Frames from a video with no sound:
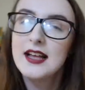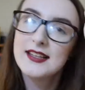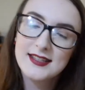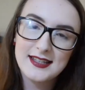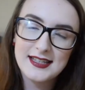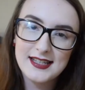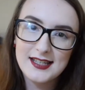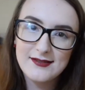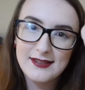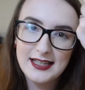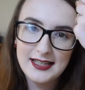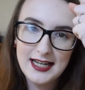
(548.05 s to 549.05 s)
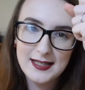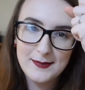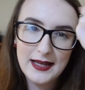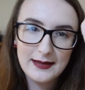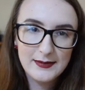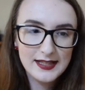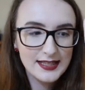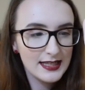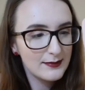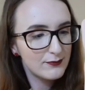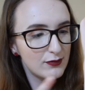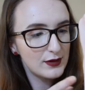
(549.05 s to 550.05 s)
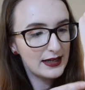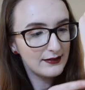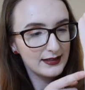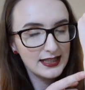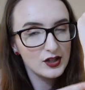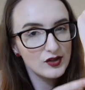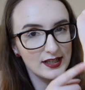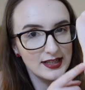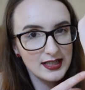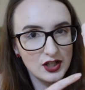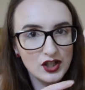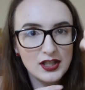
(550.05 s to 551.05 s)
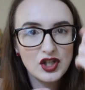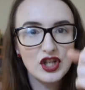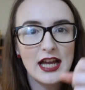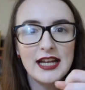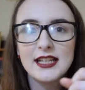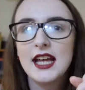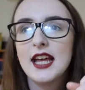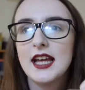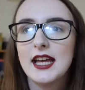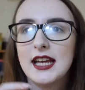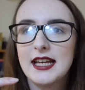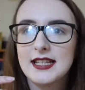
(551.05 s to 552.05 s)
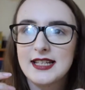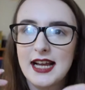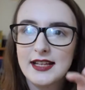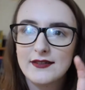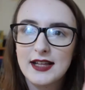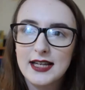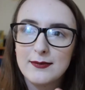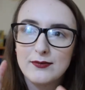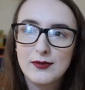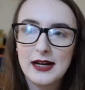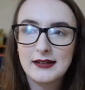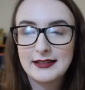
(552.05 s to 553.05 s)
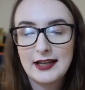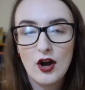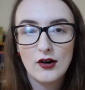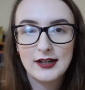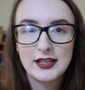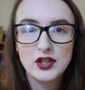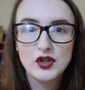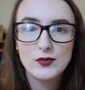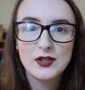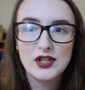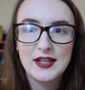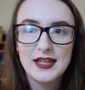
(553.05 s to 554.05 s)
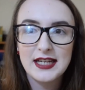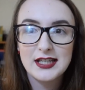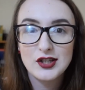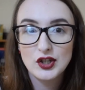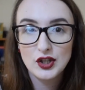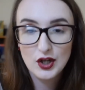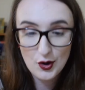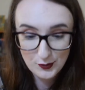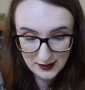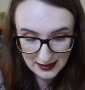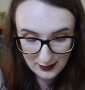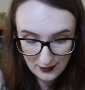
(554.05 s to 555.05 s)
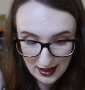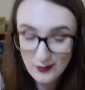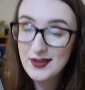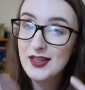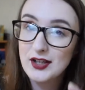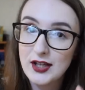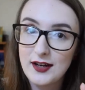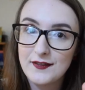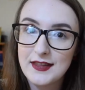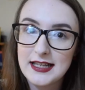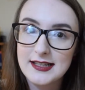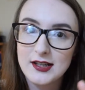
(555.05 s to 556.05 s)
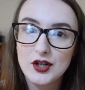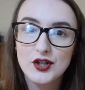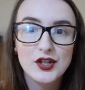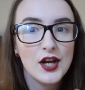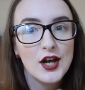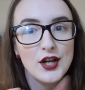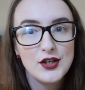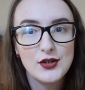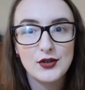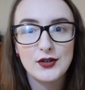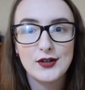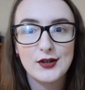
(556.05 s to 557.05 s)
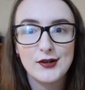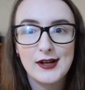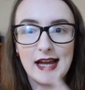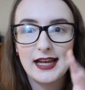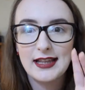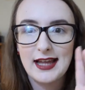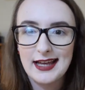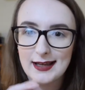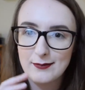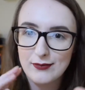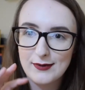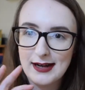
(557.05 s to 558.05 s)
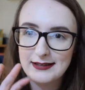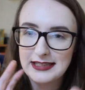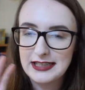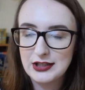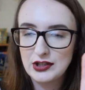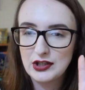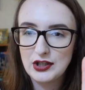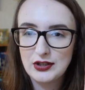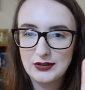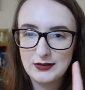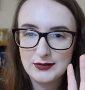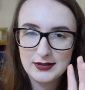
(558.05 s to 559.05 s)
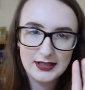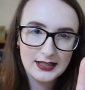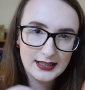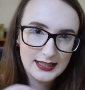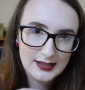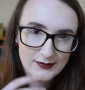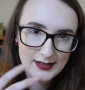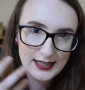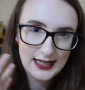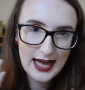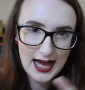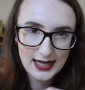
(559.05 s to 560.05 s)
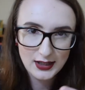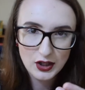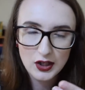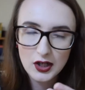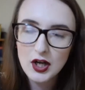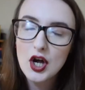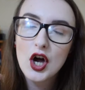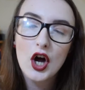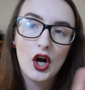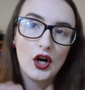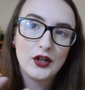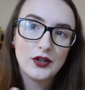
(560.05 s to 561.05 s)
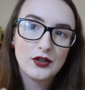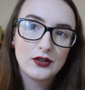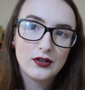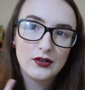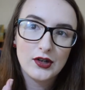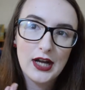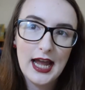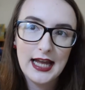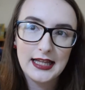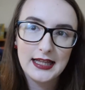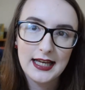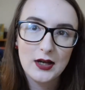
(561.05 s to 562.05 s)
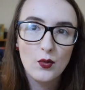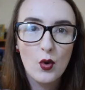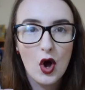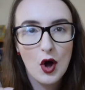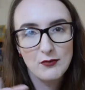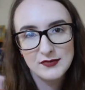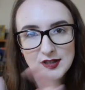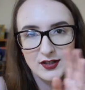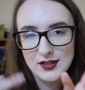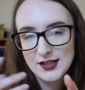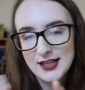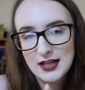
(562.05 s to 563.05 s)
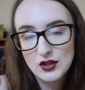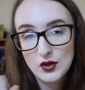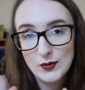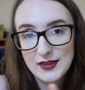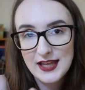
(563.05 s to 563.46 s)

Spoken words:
So this is a really nice pigmented browny transition-y shade. It's kind of like a browny orange, which I think is going to go really well with a lot of these looks. You could create like a browny nude glittery eye look, or you could create like a warm sunset look with